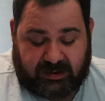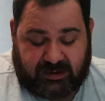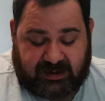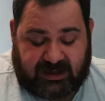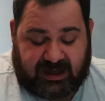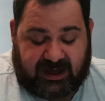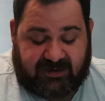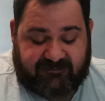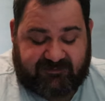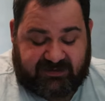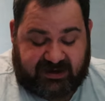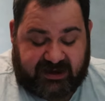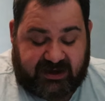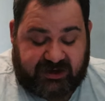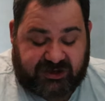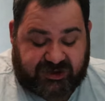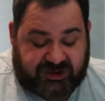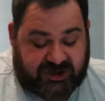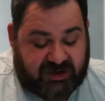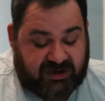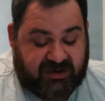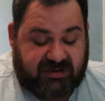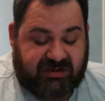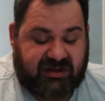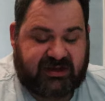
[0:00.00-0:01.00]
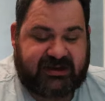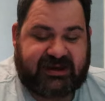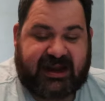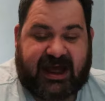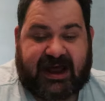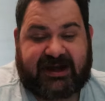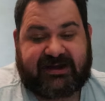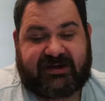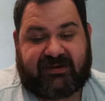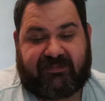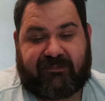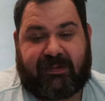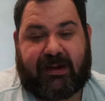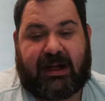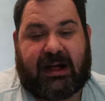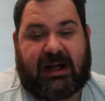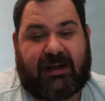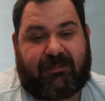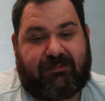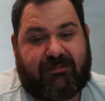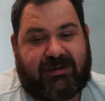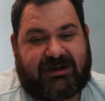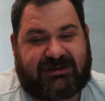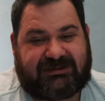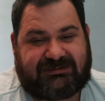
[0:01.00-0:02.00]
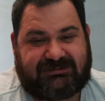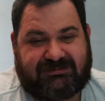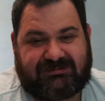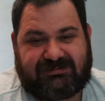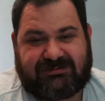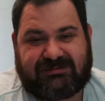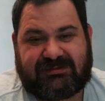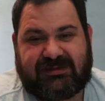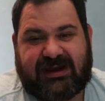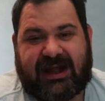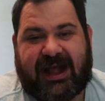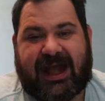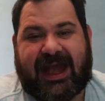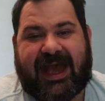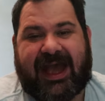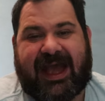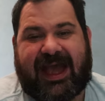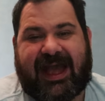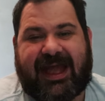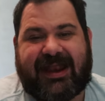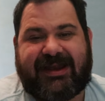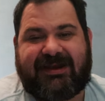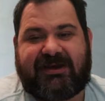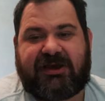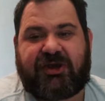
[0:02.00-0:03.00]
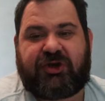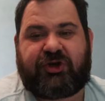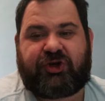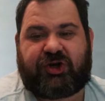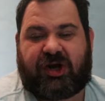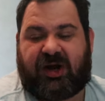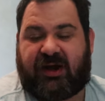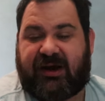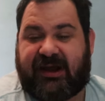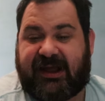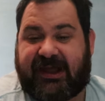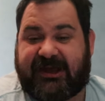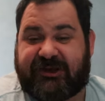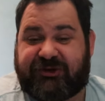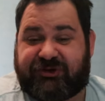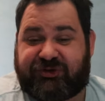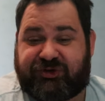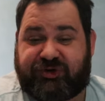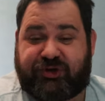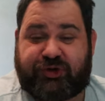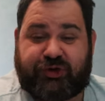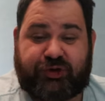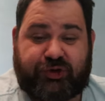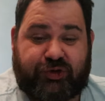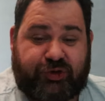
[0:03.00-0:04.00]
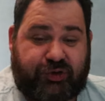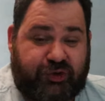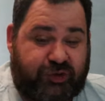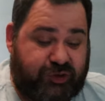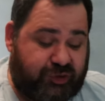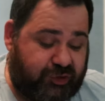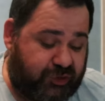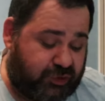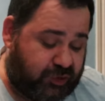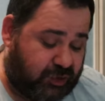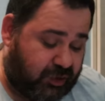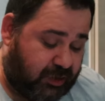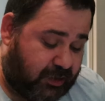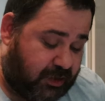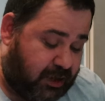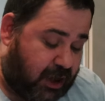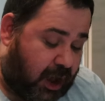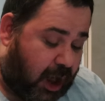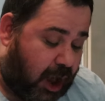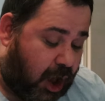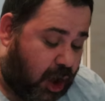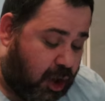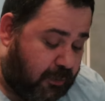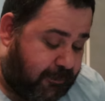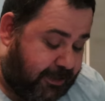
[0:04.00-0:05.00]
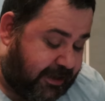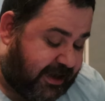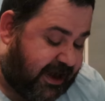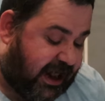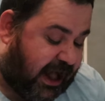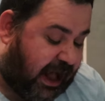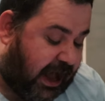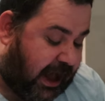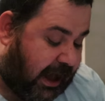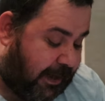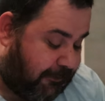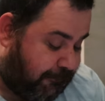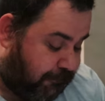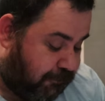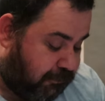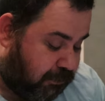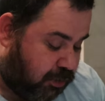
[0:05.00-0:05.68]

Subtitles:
have issues in that department, and trying to open up